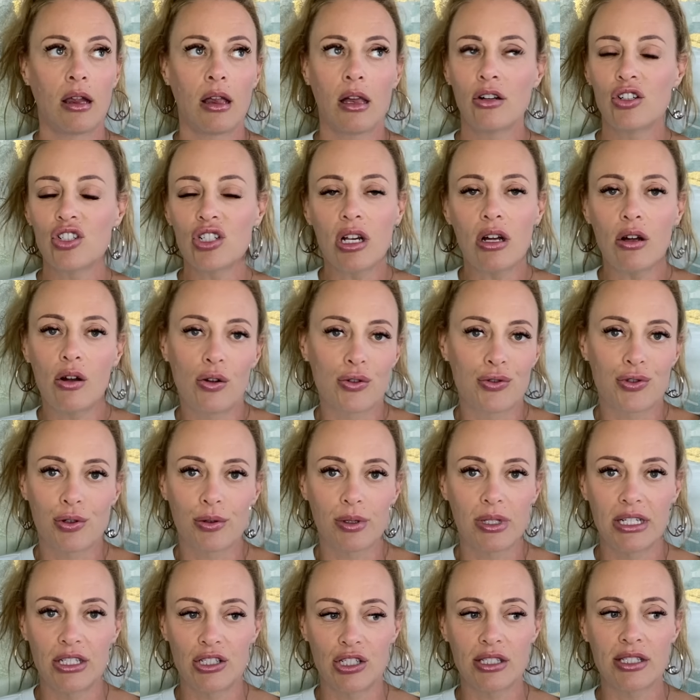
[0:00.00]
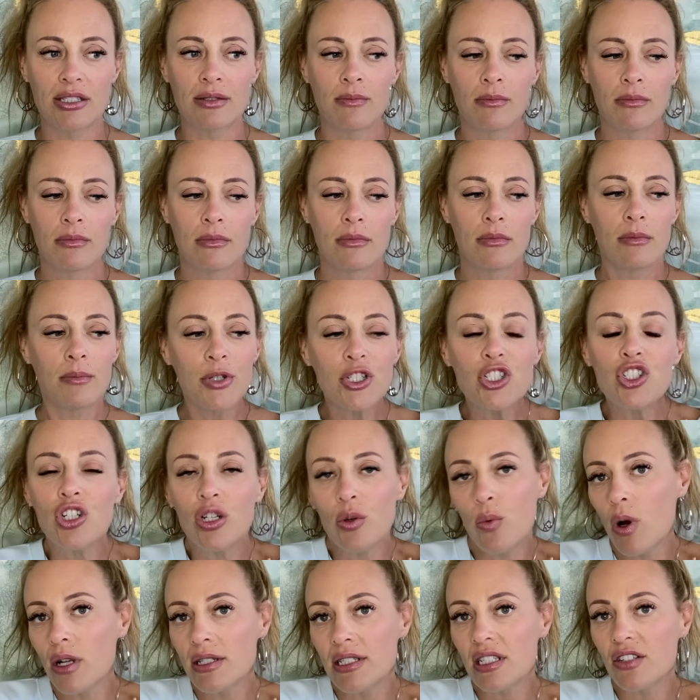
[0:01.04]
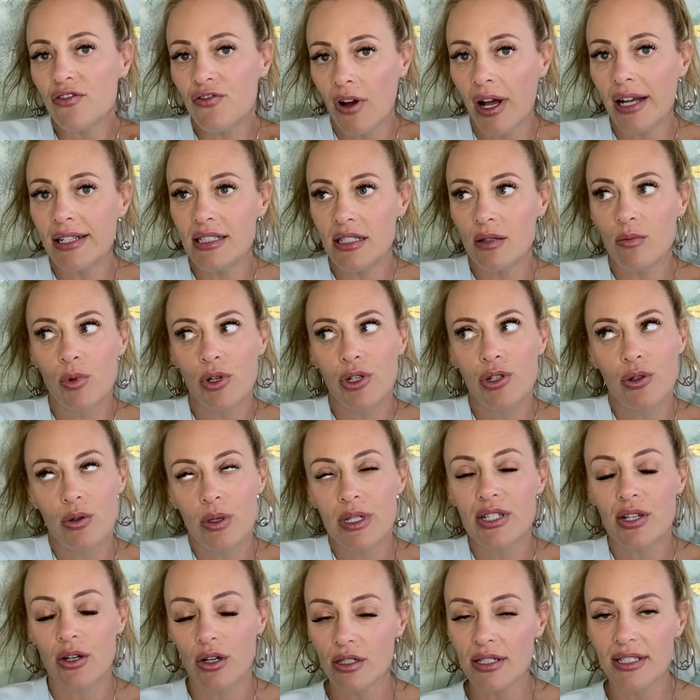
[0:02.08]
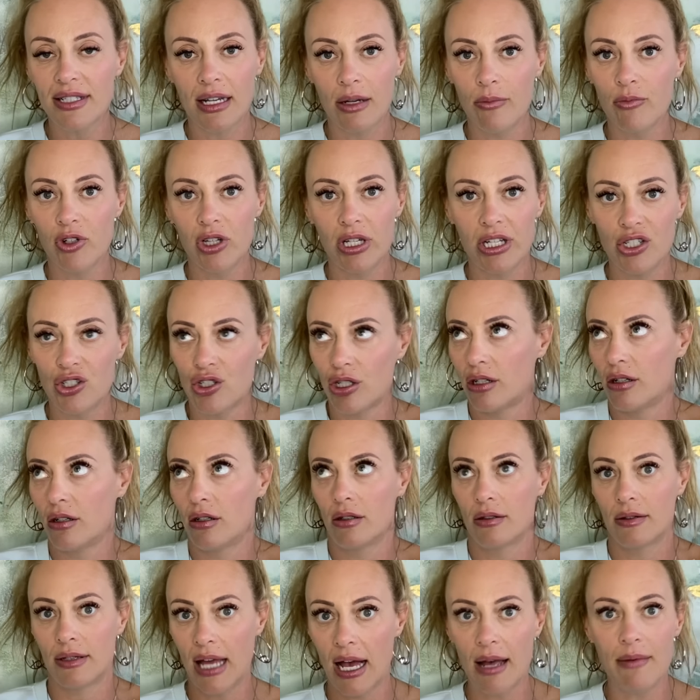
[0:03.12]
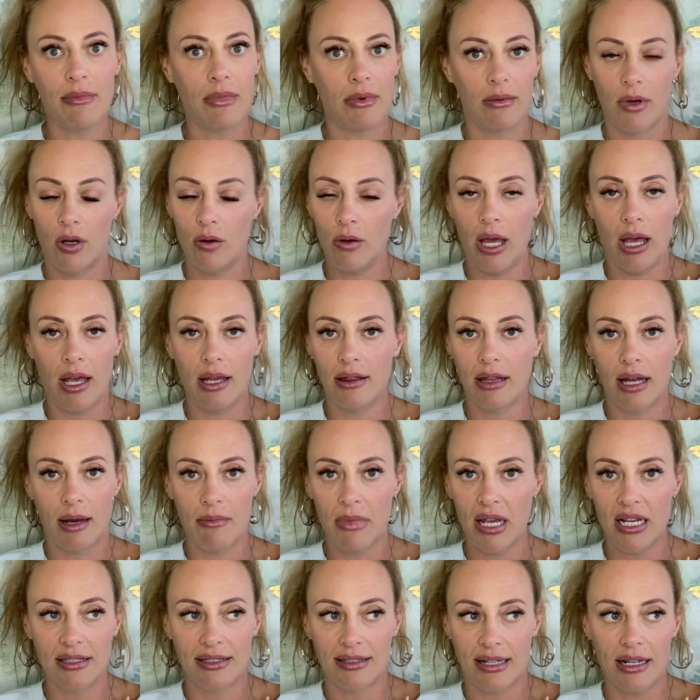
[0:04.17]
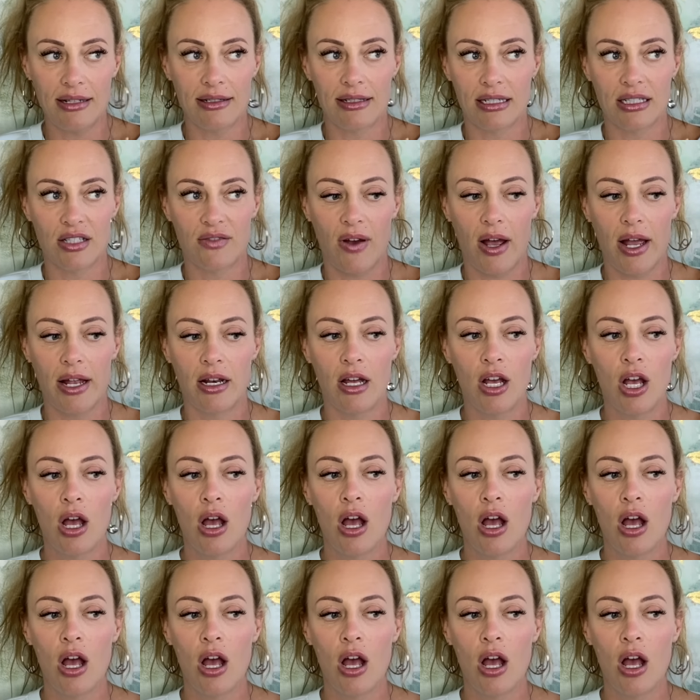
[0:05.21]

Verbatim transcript: she's not ultra religious, but she wants to find someone who is her same religion. That, okay, that makes sense, that's fine.